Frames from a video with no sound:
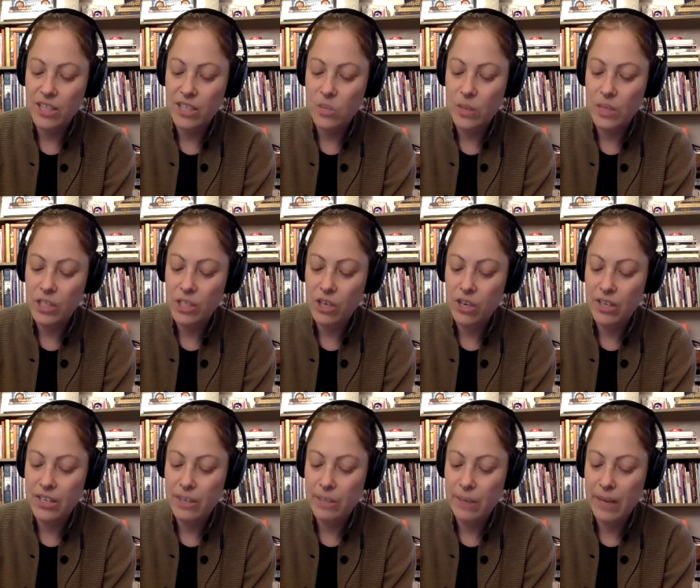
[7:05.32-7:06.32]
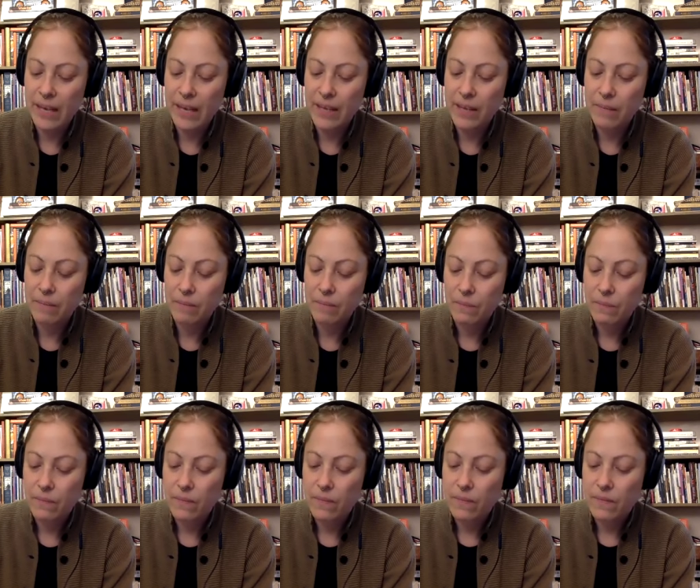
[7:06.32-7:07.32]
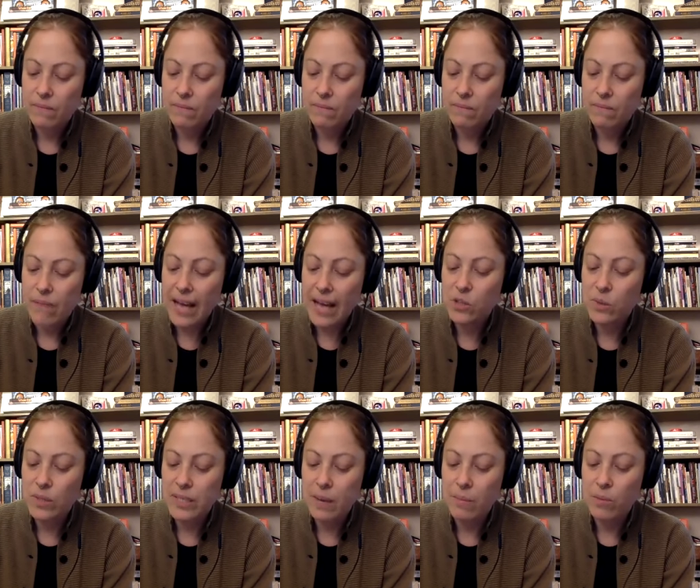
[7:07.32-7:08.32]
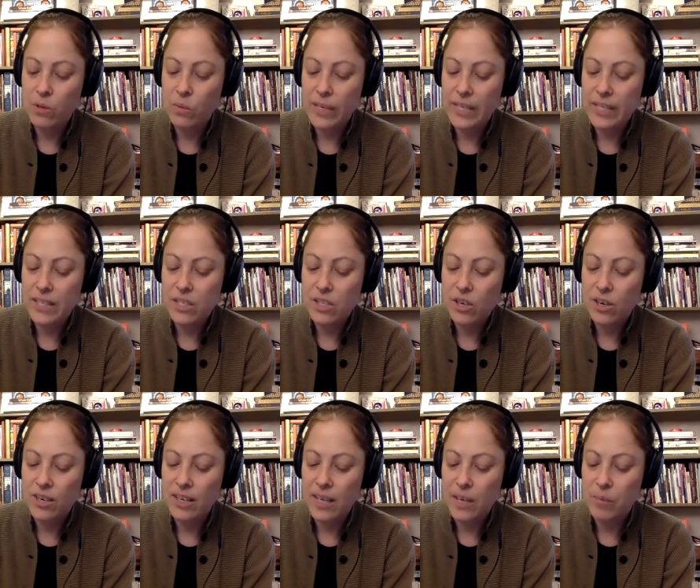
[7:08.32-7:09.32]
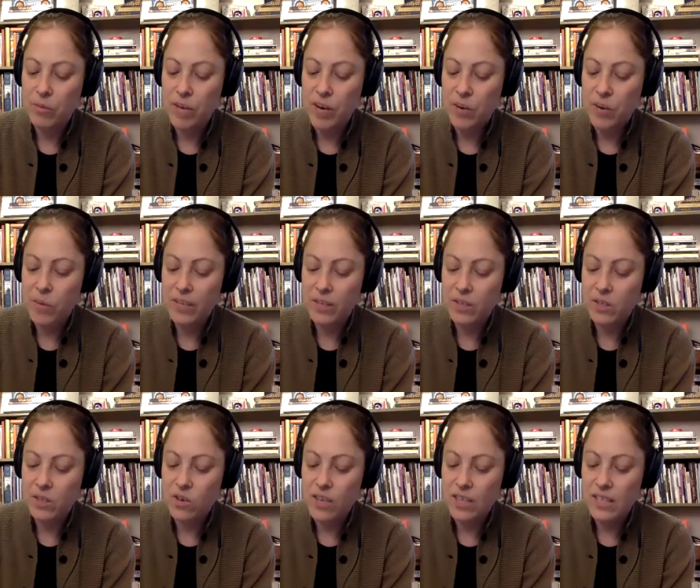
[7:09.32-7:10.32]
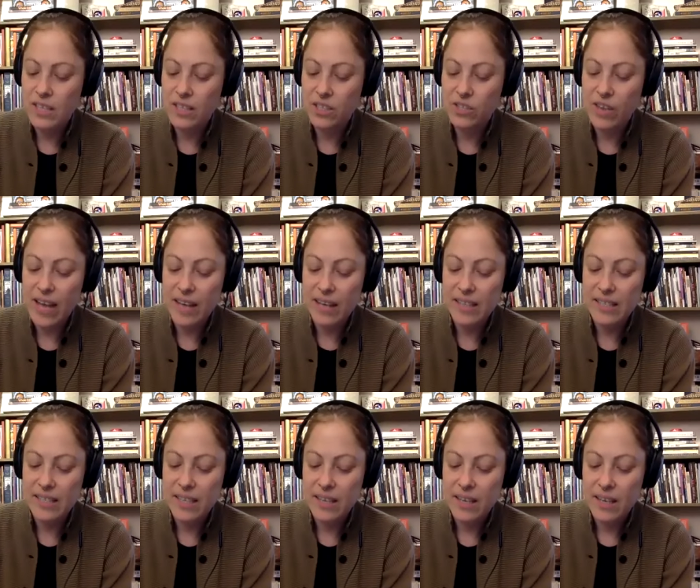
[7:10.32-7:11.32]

in the switchyard nearby. Actual tumbleweeds turned like prayer wheels crossing the tracks,